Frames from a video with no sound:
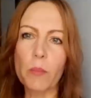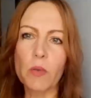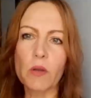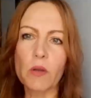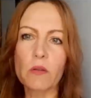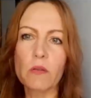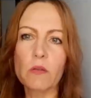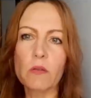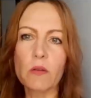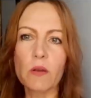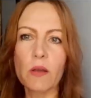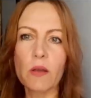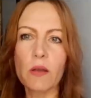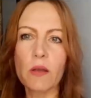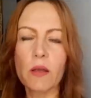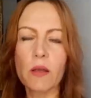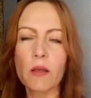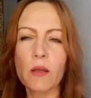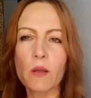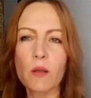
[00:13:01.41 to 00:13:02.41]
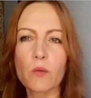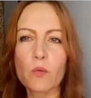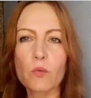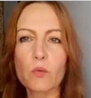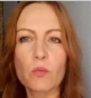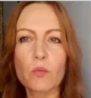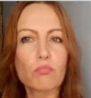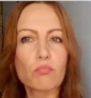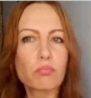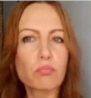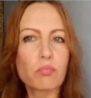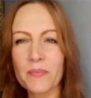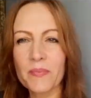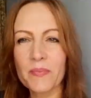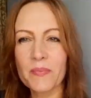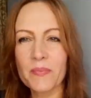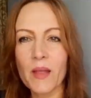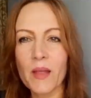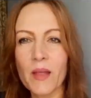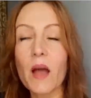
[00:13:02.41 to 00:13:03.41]
Prime Minister.
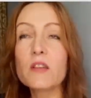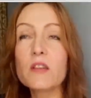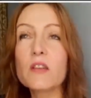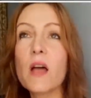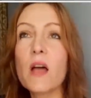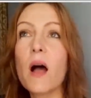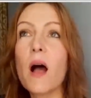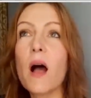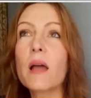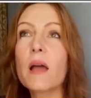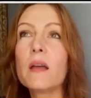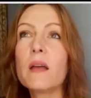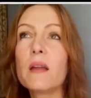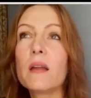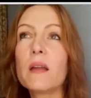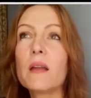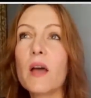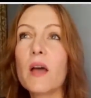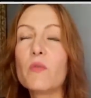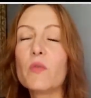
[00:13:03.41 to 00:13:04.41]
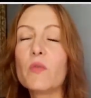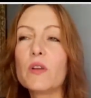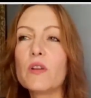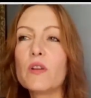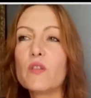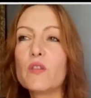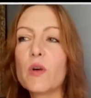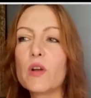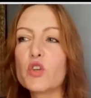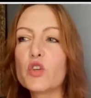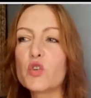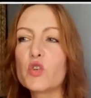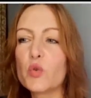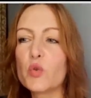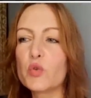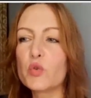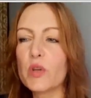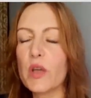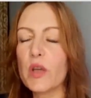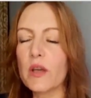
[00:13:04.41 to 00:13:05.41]
Acha, Akhil and I, we did one
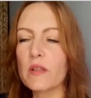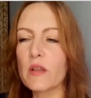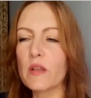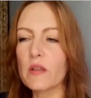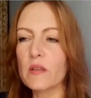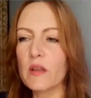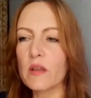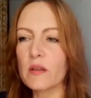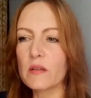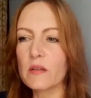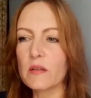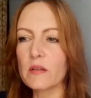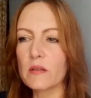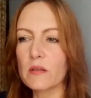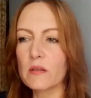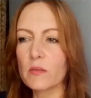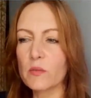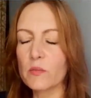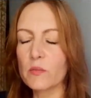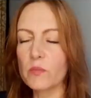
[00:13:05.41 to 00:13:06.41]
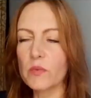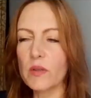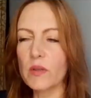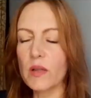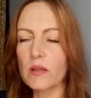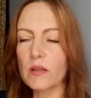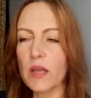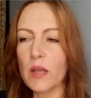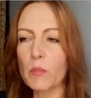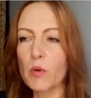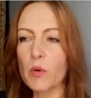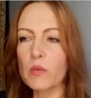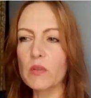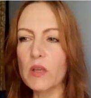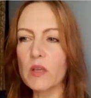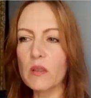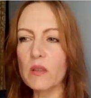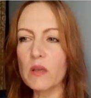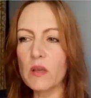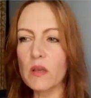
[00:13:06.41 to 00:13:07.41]
show together that that came on
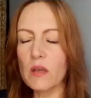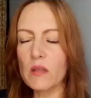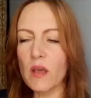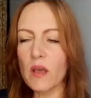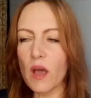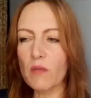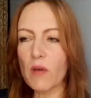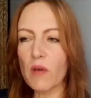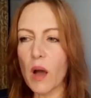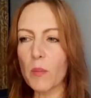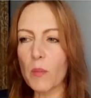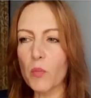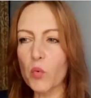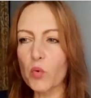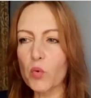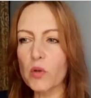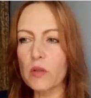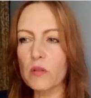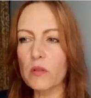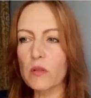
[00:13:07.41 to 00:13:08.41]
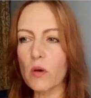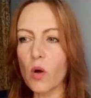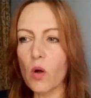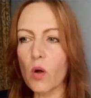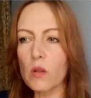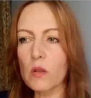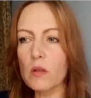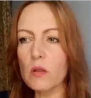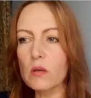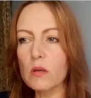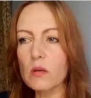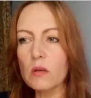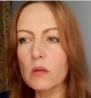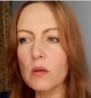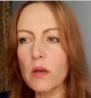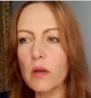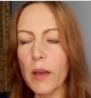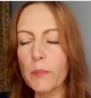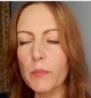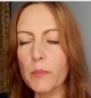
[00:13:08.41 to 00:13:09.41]
Didi and they have uploaded all the
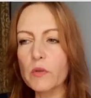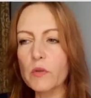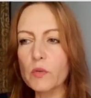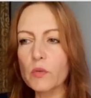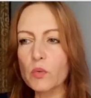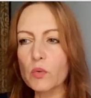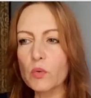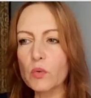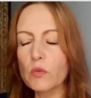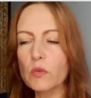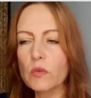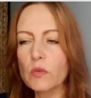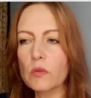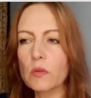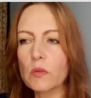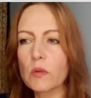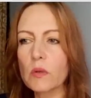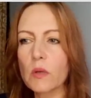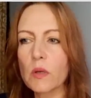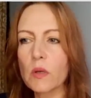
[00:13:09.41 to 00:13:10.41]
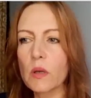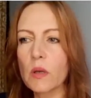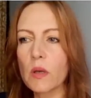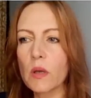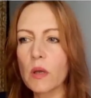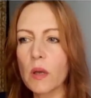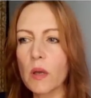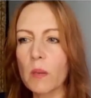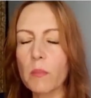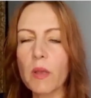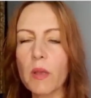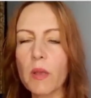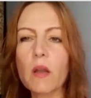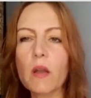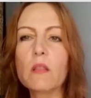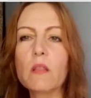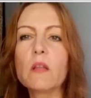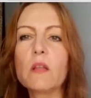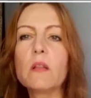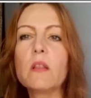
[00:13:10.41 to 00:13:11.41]
episodes.
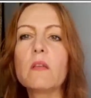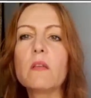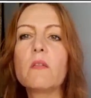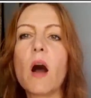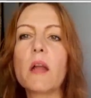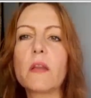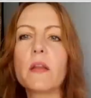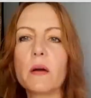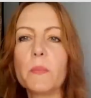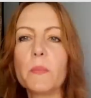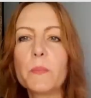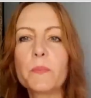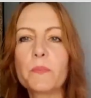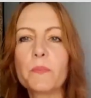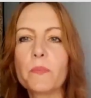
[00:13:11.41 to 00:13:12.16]
Mera Dil Diwana.